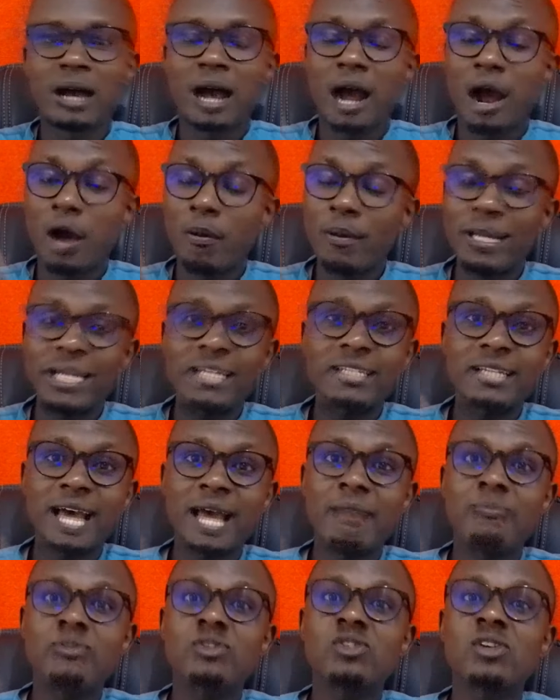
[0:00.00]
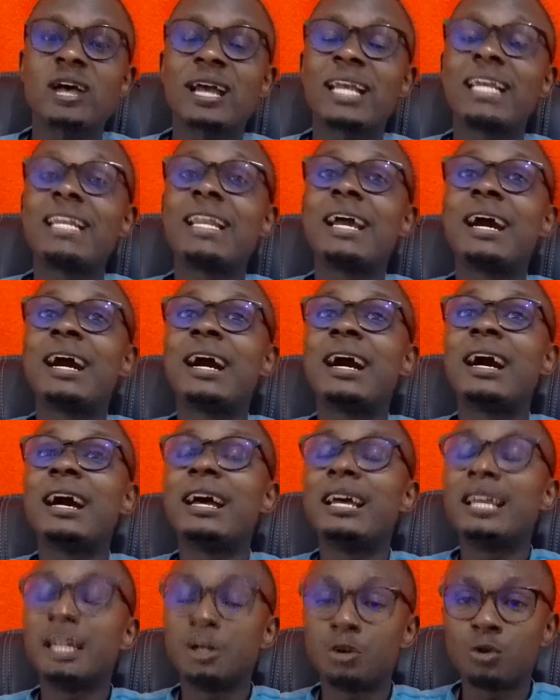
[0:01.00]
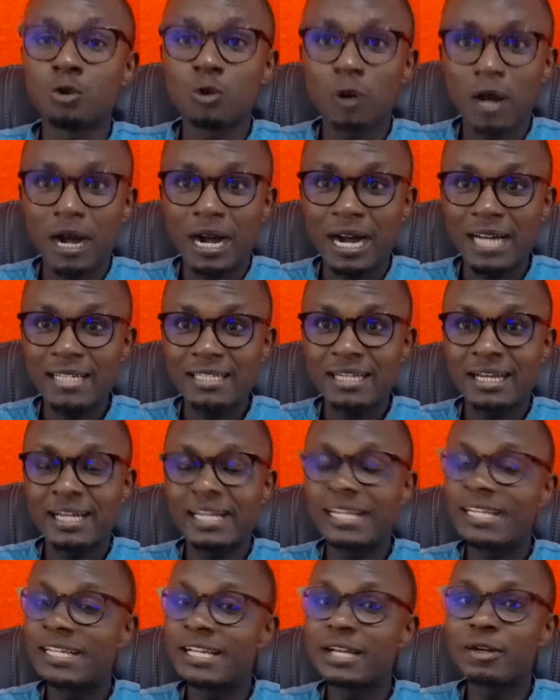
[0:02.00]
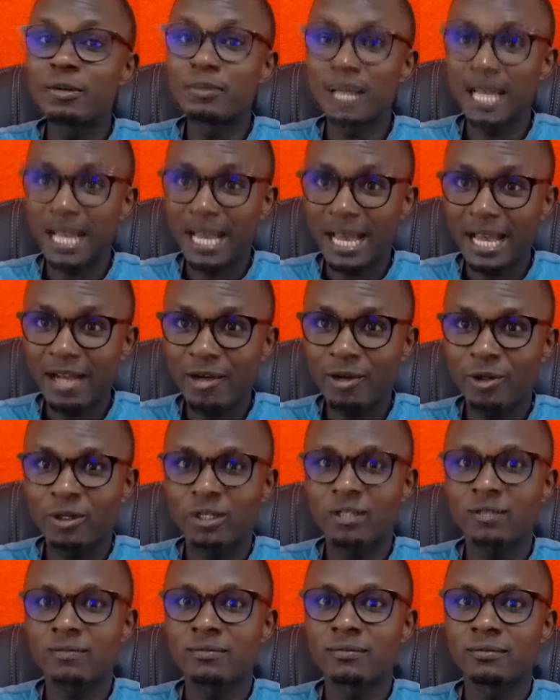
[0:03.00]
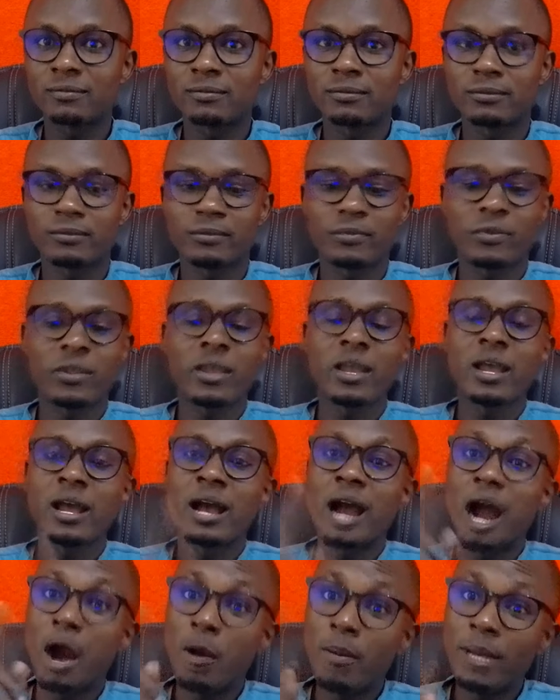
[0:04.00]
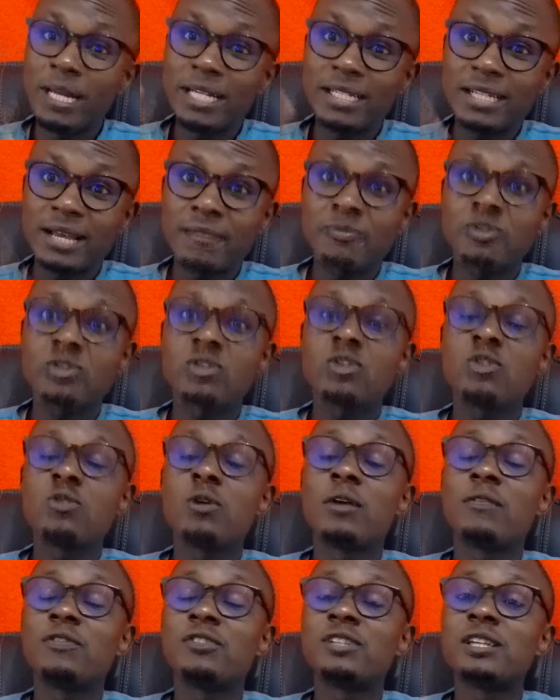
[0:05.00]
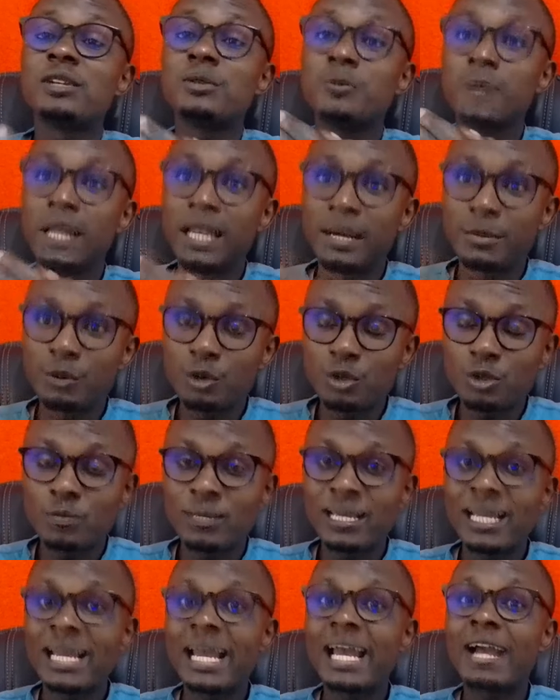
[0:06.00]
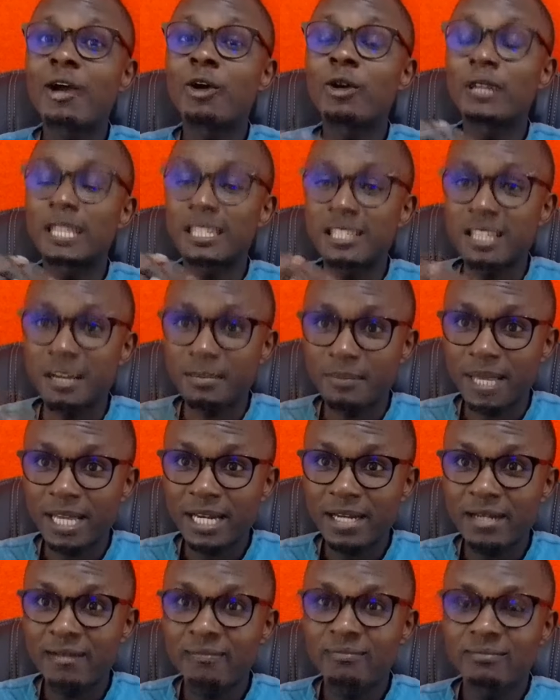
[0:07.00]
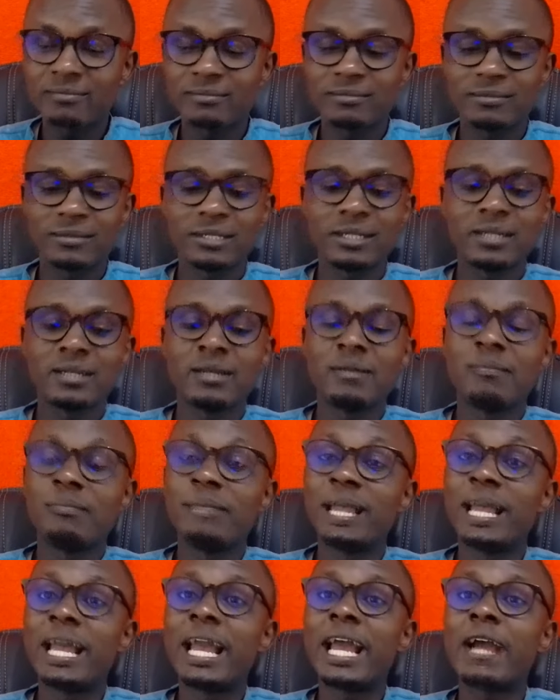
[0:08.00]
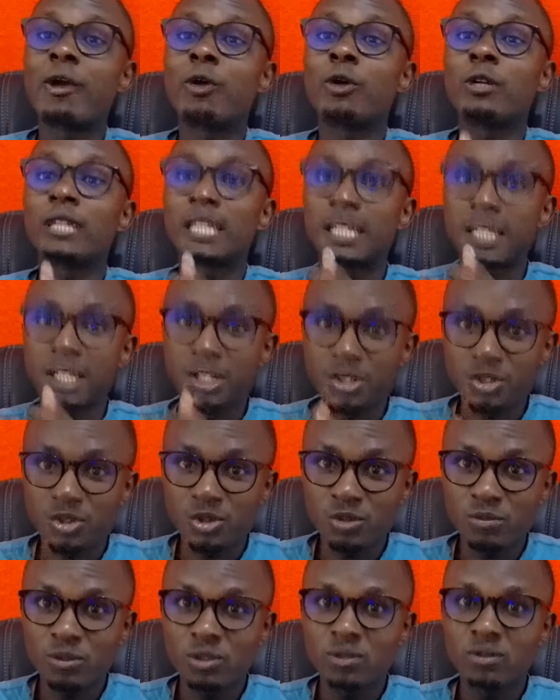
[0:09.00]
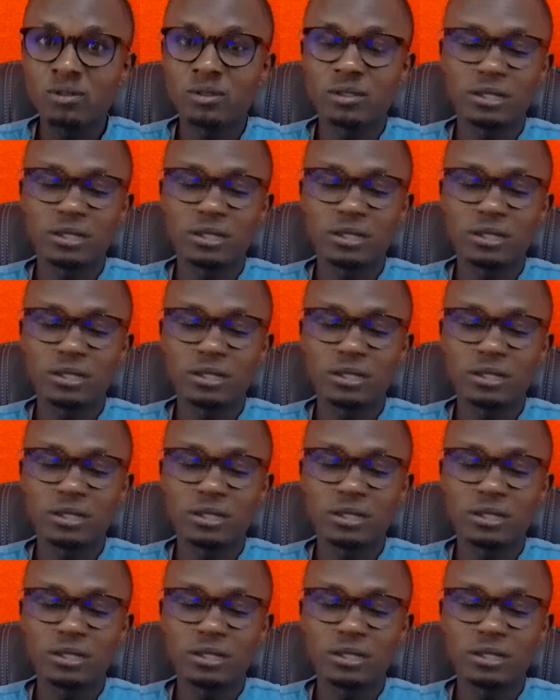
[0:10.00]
How many times akina Irungu Kang'ata in Nyeru being heckled? How many times you have seen William Ruto being heckled in Nyamira, being heckled in Kisumu,